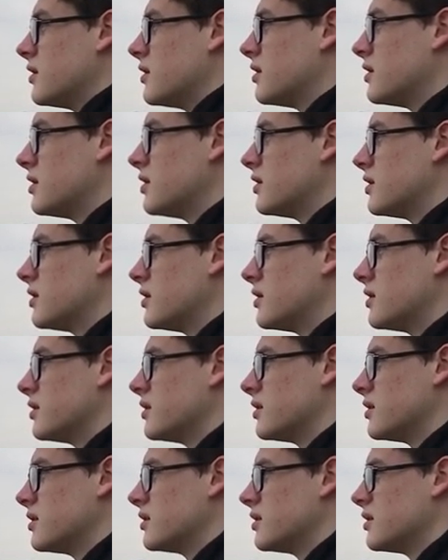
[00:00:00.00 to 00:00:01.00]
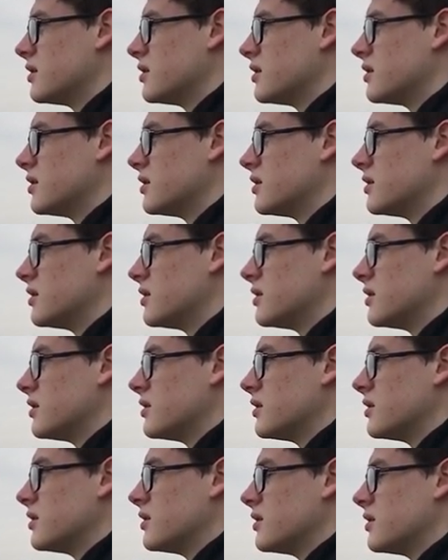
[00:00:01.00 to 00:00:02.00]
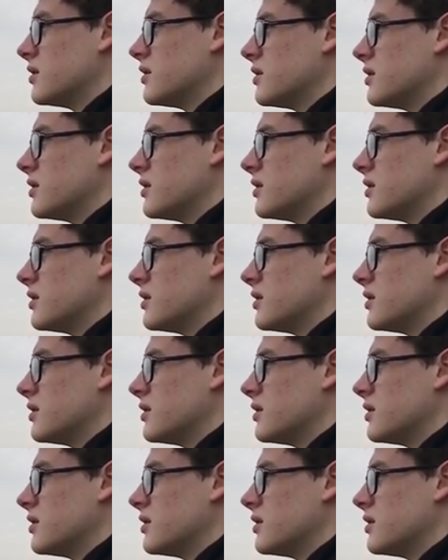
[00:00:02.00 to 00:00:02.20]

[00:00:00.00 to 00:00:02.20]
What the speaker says: (silence)